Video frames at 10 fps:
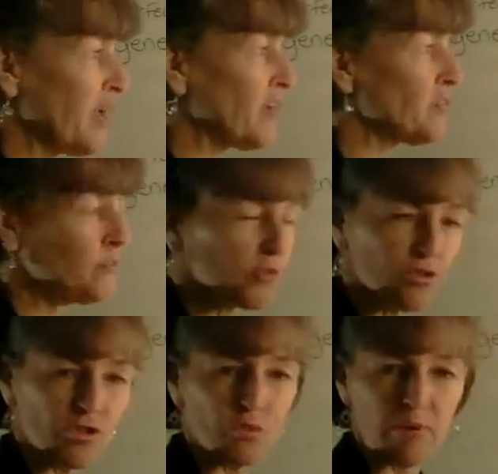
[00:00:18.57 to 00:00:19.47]
about them.
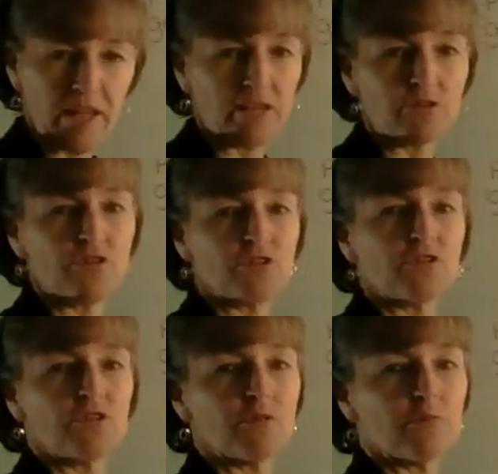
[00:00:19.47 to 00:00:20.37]
There's no pattern
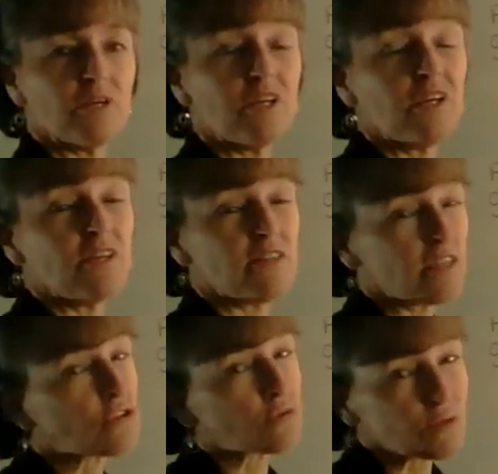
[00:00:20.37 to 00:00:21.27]
to them. They
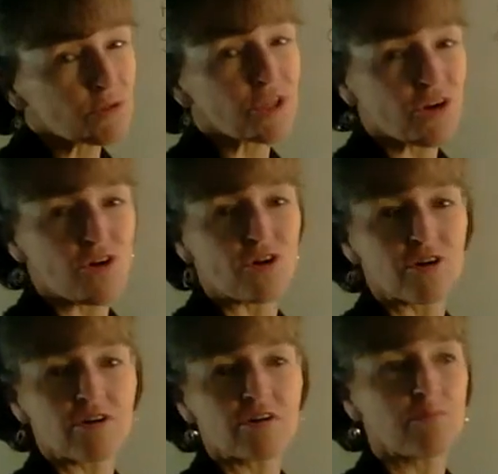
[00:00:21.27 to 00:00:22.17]
truly
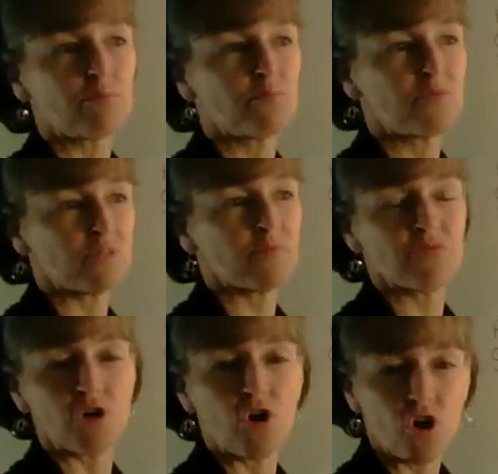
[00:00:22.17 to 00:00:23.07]
are some of
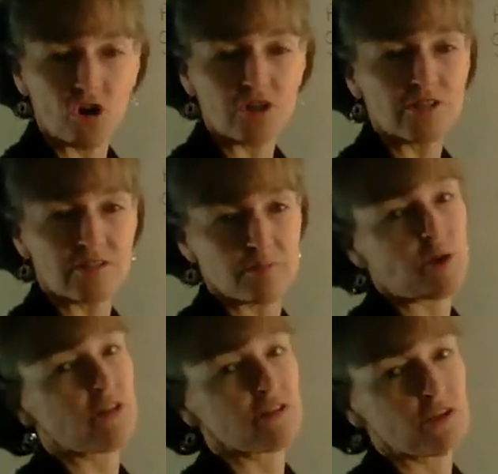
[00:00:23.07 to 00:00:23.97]
the hardest
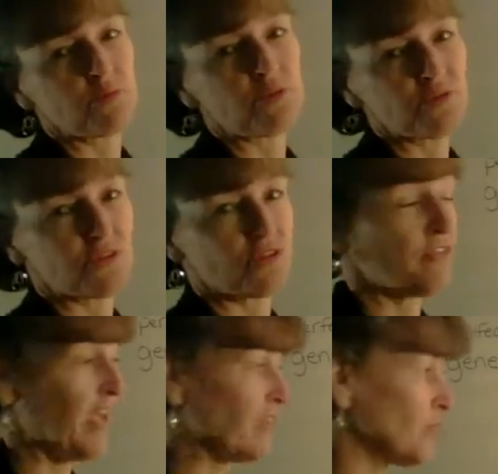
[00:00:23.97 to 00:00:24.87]
polynomials to
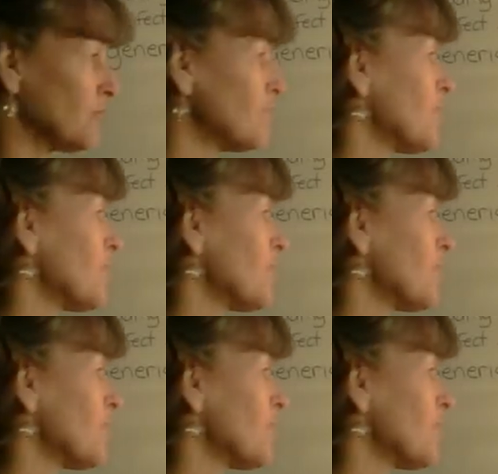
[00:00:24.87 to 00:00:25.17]
factor